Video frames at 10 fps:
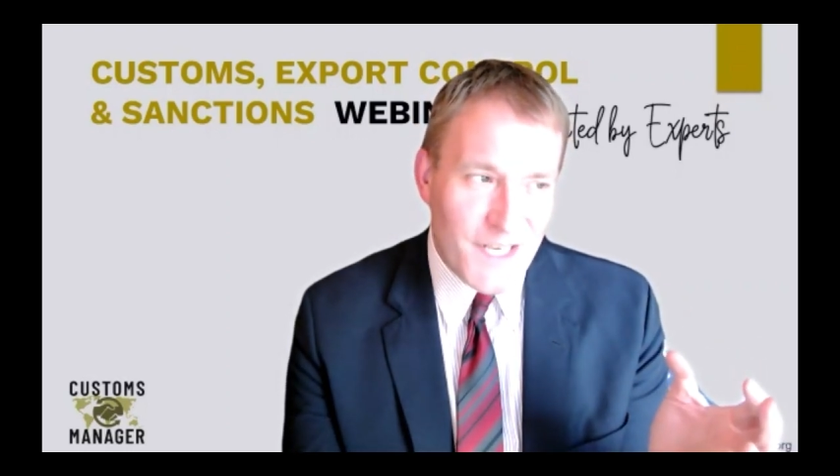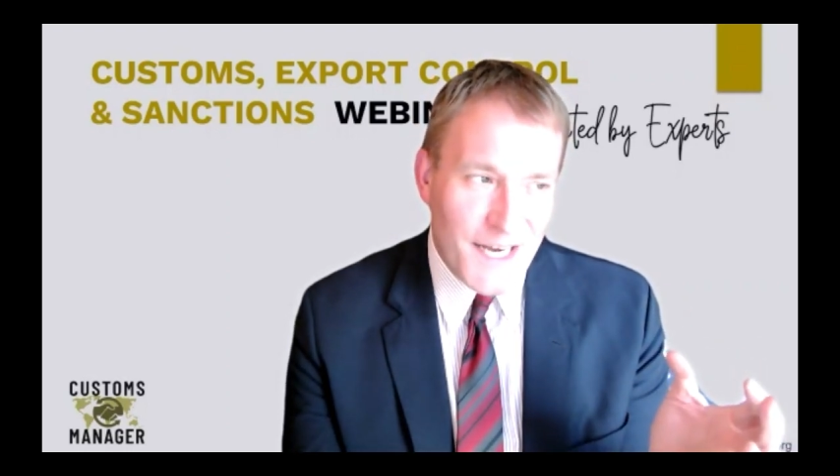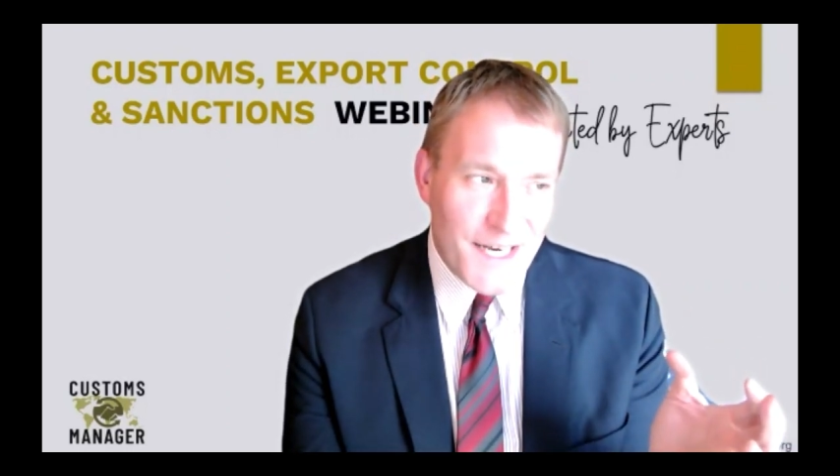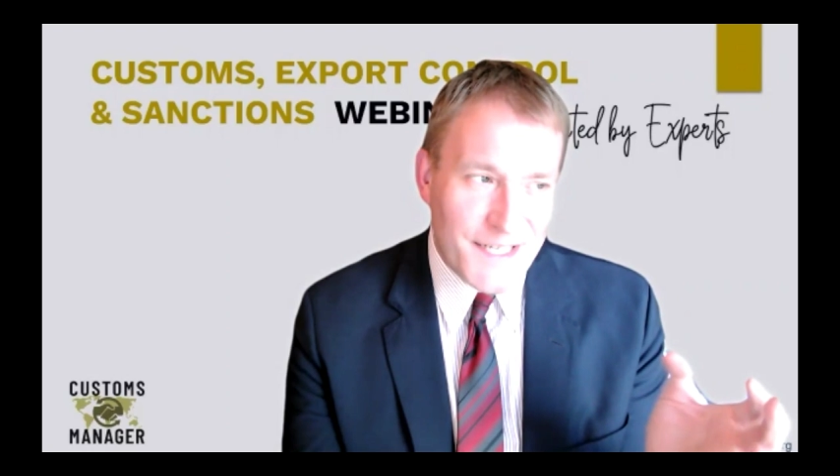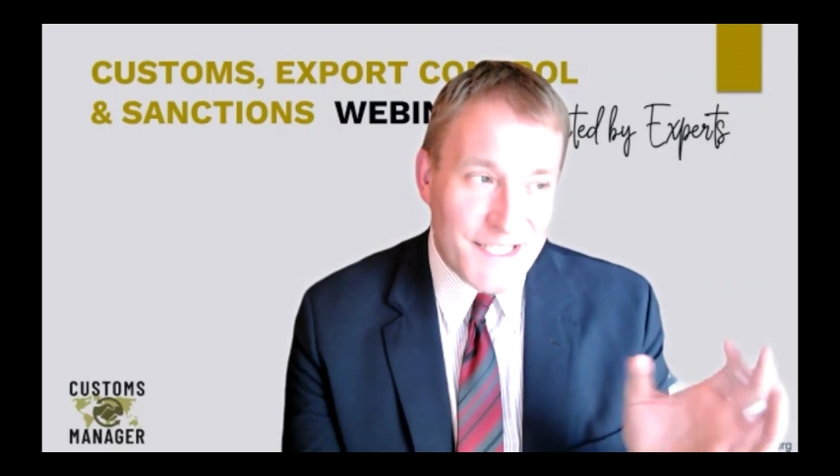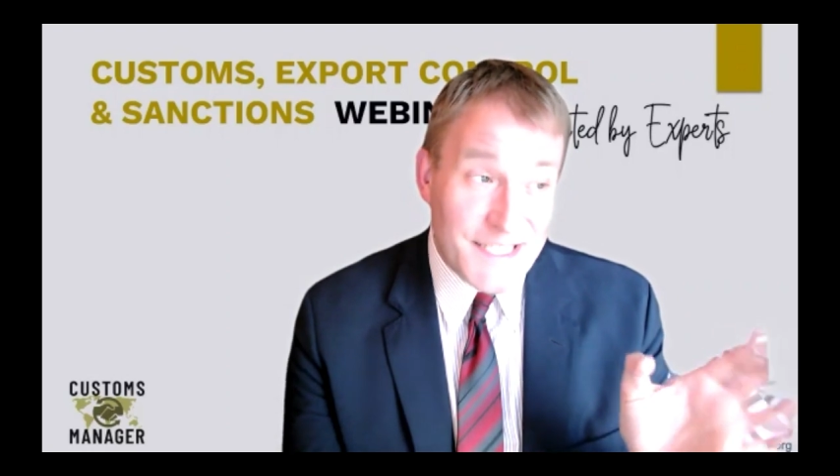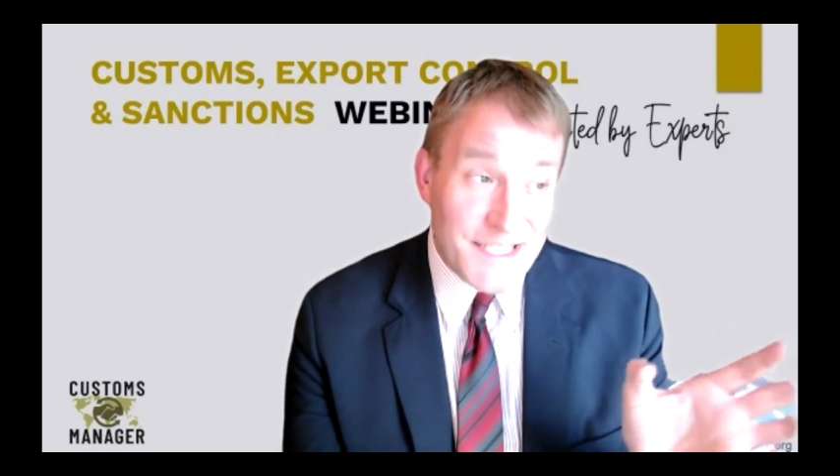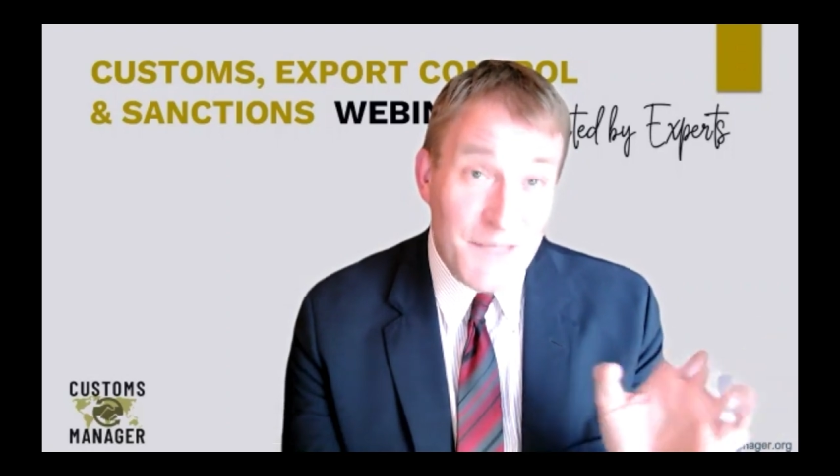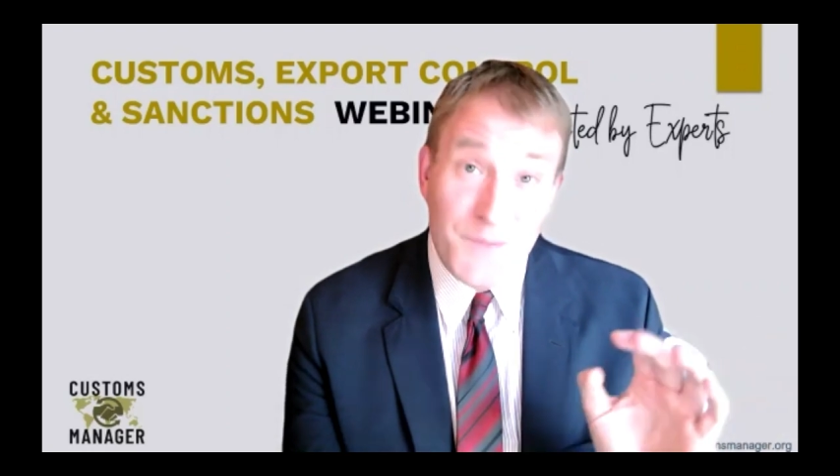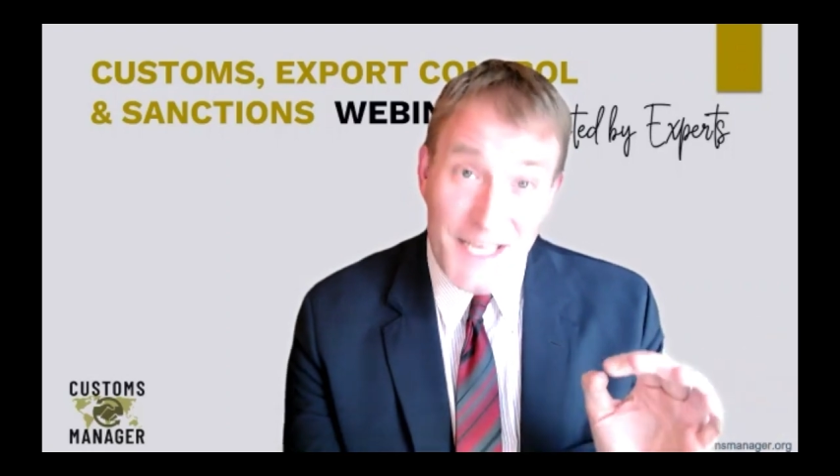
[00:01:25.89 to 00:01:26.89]

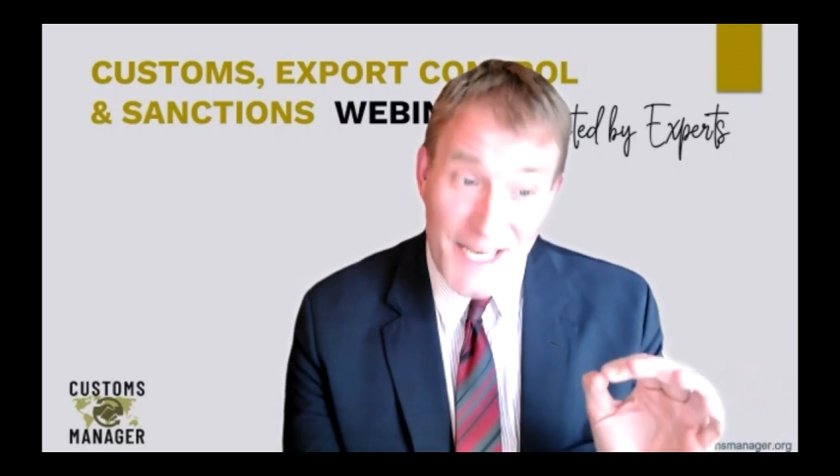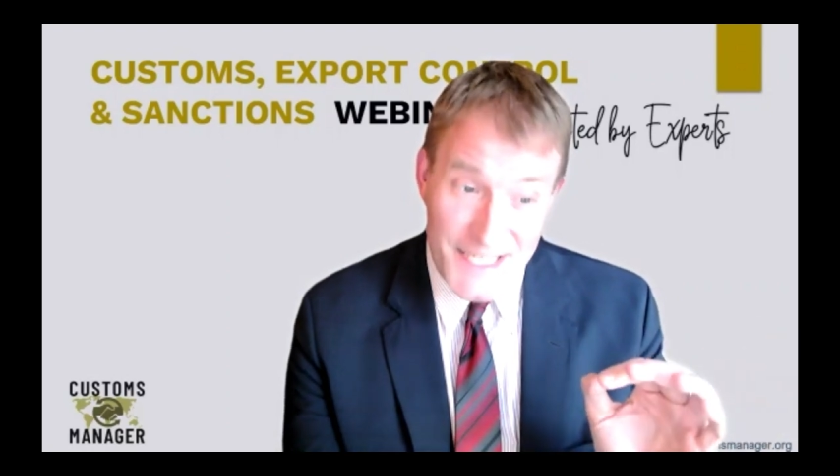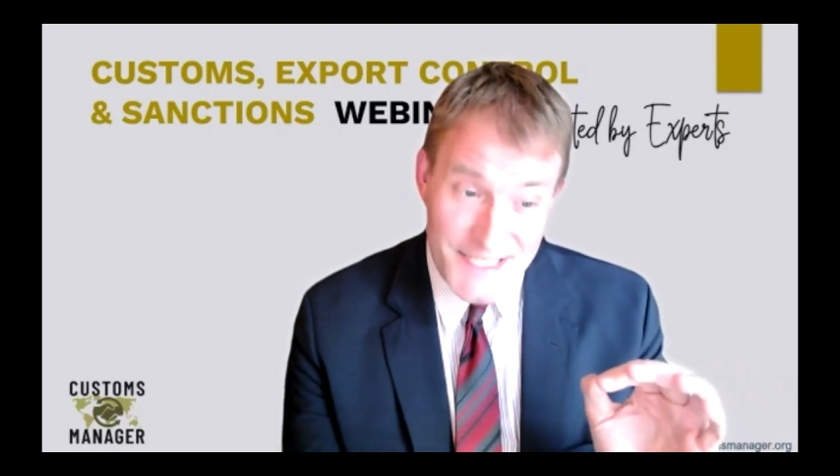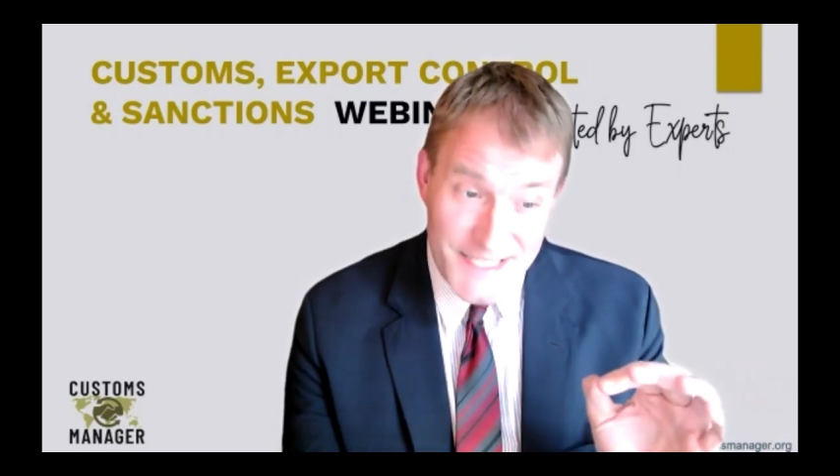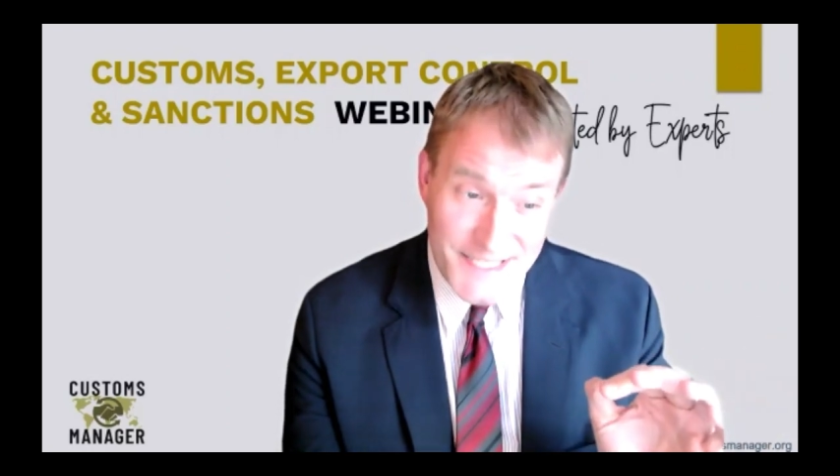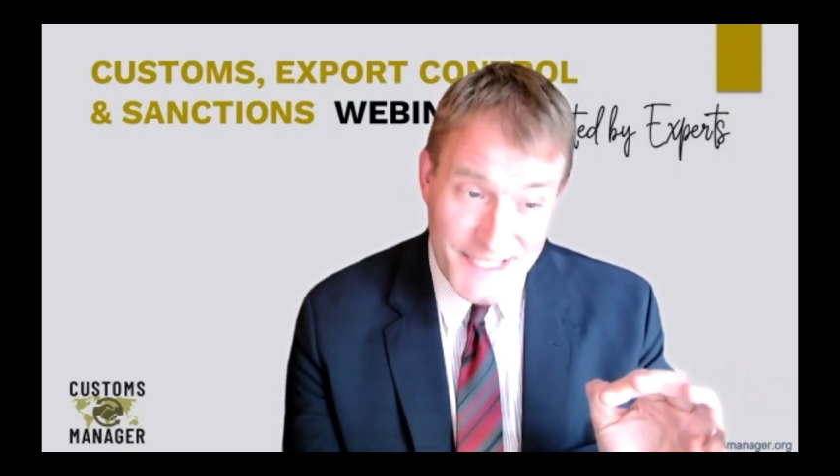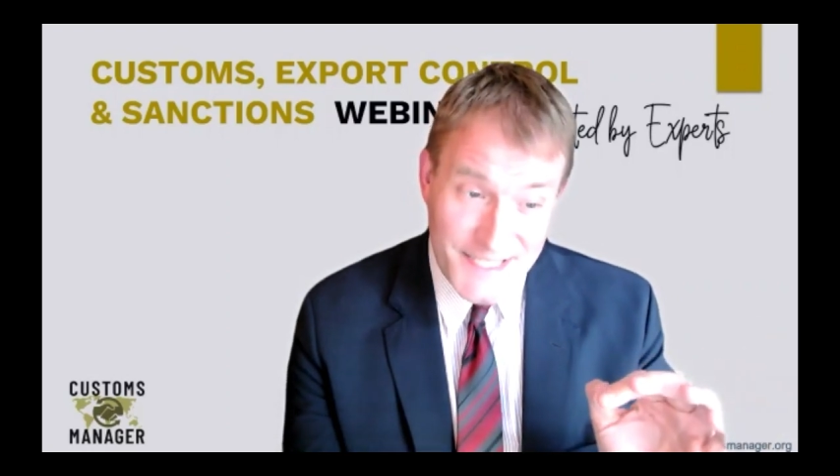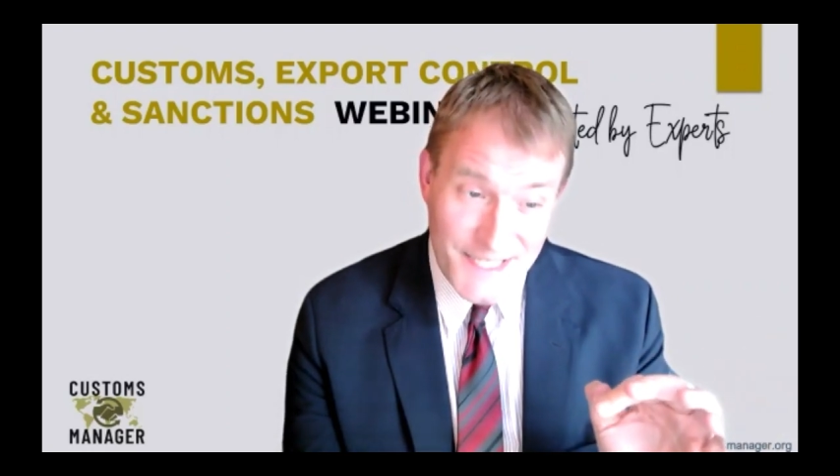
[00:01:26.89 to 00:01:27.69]
CPS.